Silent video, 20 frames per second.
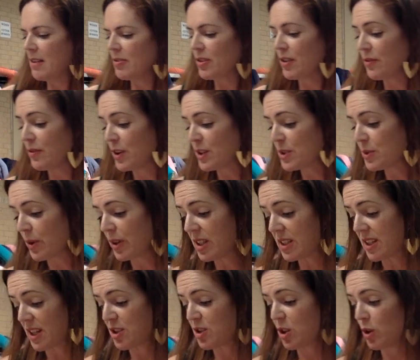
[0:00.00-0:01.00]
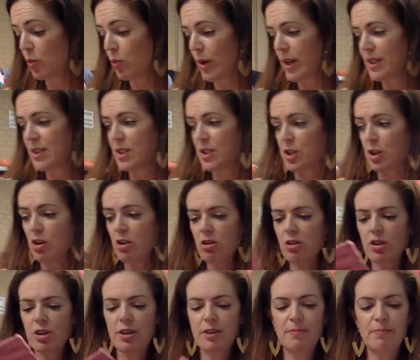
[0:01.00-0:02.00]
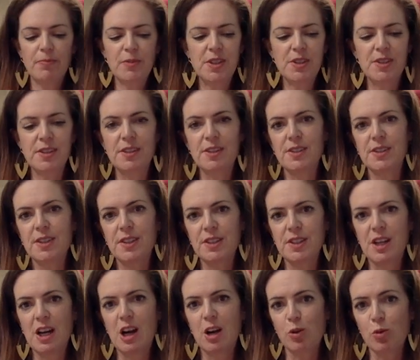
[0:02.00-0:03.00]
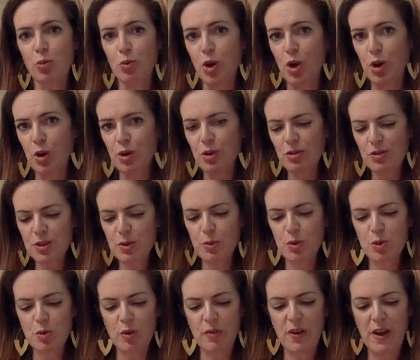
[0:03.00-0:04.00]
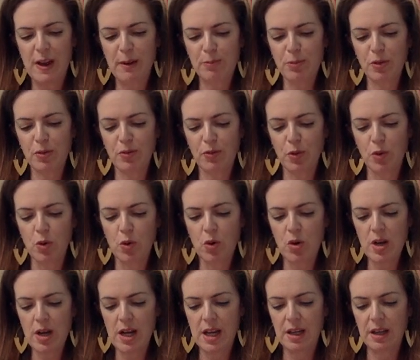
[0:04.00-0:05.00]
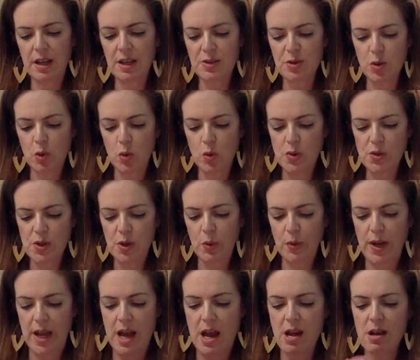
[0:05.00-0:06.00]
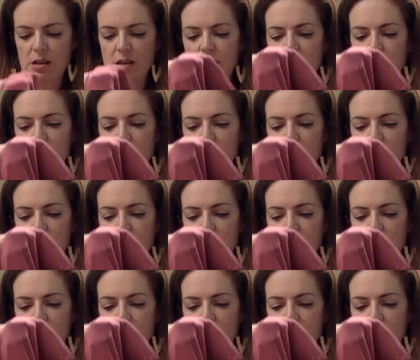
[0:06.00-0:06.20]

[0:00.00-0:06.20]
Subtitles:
The first one is actually a restock. This is Dark Rose, which we've had before and has all sold out.